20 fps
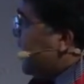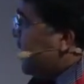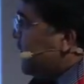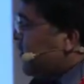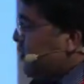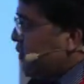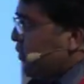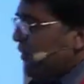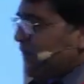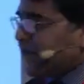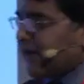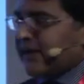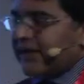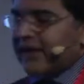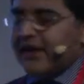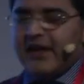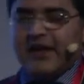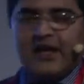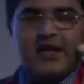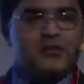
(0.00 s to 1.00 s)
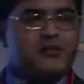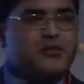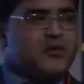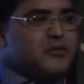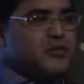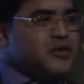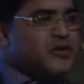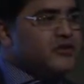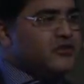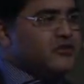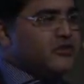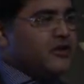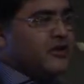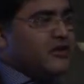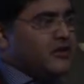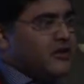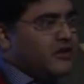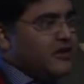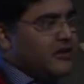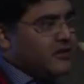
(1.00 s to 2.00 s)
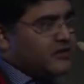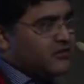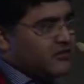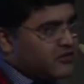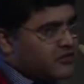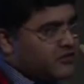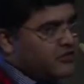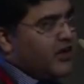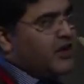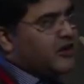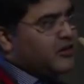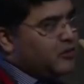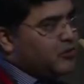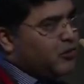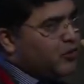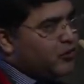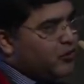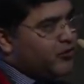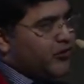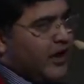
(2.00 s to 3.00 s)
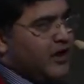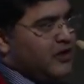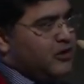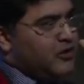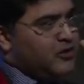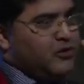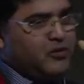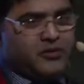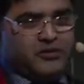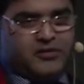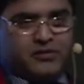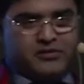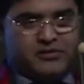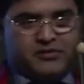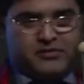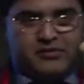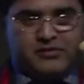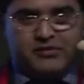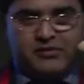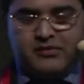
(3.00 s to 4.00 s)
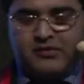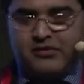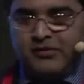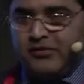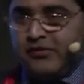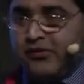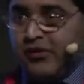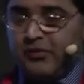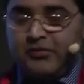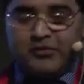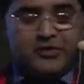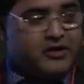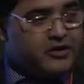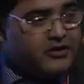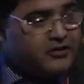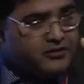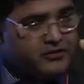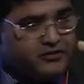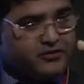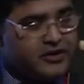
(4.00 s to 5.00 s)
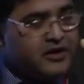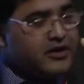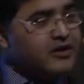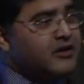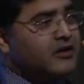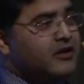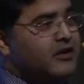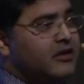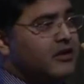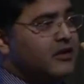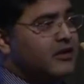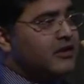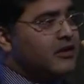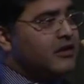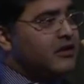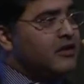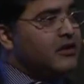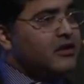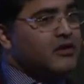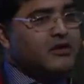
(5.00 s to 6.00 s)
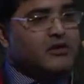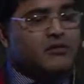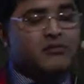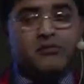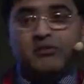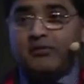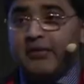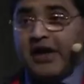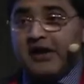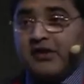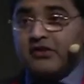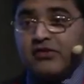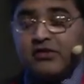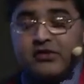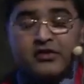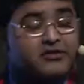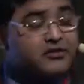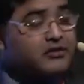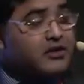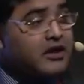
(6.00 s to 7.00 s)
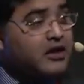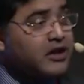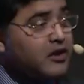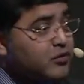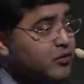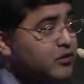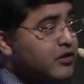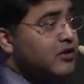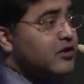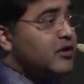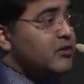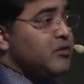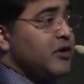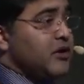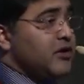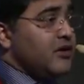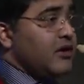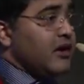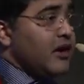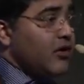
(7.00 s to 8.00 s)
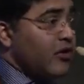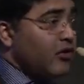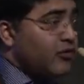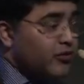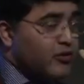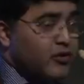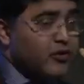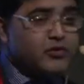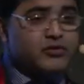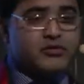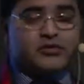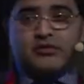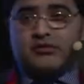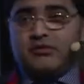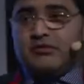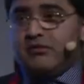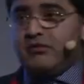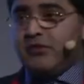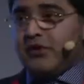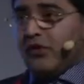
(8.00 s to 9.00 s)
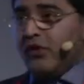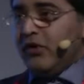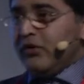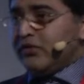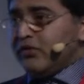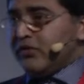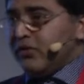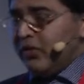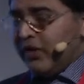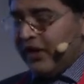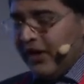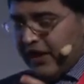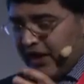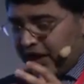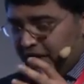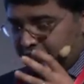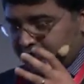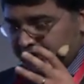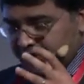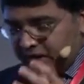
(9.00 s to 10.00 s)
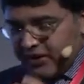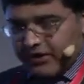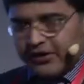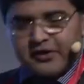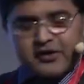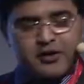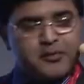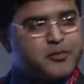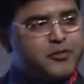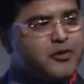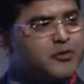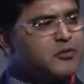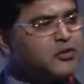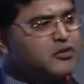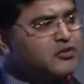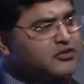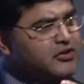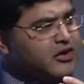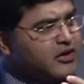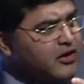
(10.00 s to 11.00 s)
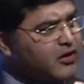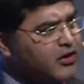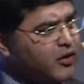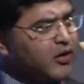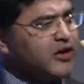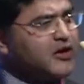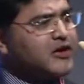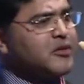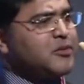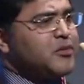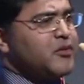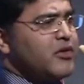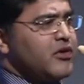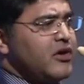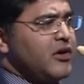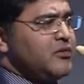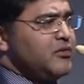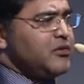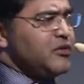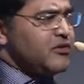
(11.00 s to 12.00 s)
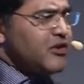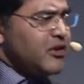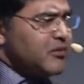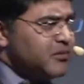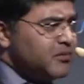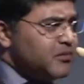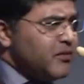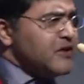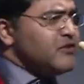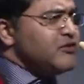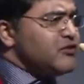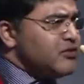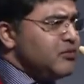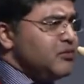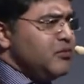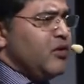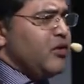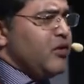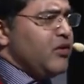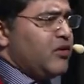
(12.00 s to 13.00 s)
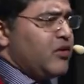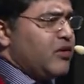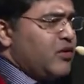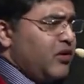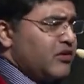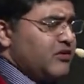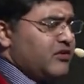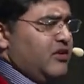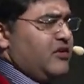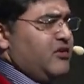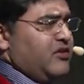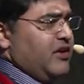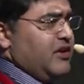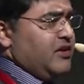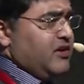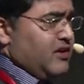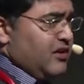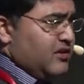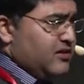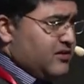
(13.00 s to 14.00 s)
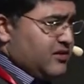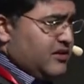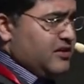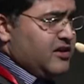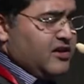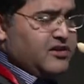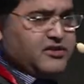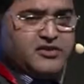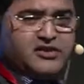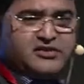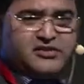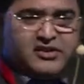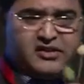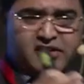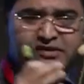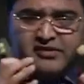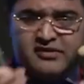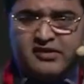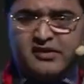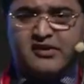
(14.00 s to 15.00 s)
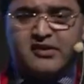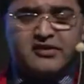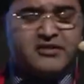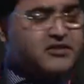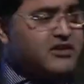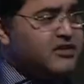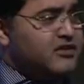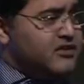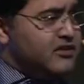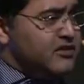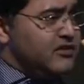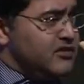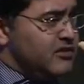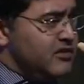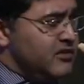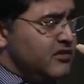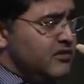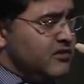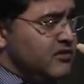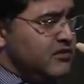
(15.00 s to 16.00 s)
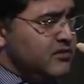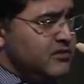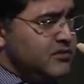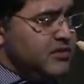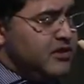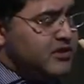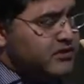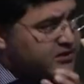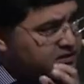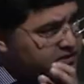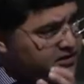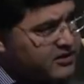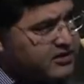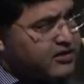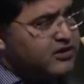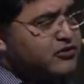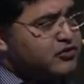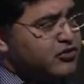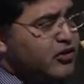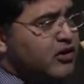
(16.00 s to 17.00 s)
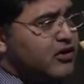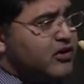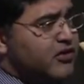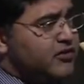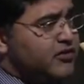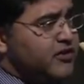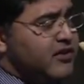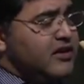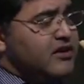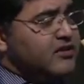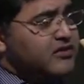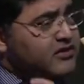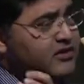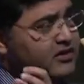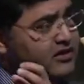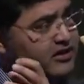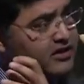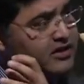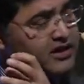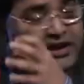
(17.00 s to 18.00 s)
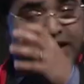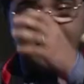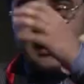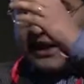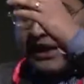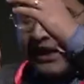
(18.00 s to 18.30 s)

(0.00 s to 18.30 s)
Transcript: any tool that can help the merchant extract more value from the history, manage risk and liquidity better, of course, but also have targeted promotion, loyalty programs which are much more concentrated in certain region, in certain seasons, in certain geography, in certain